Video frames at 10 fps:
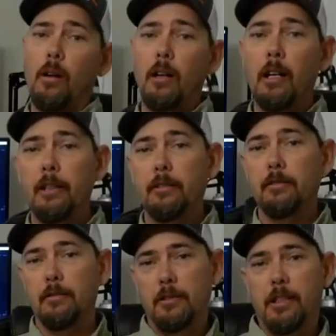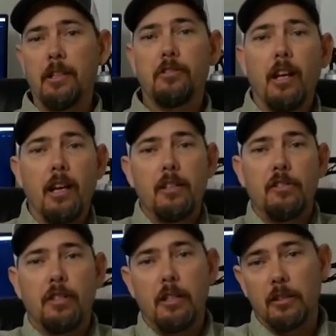all right. Yesterday, you
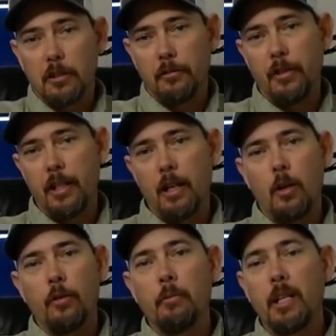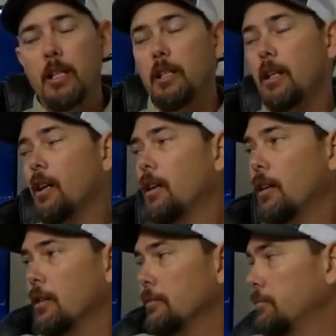seen a little video of me
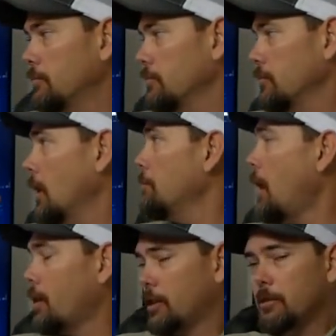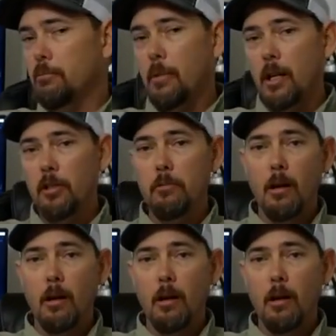unboxing my new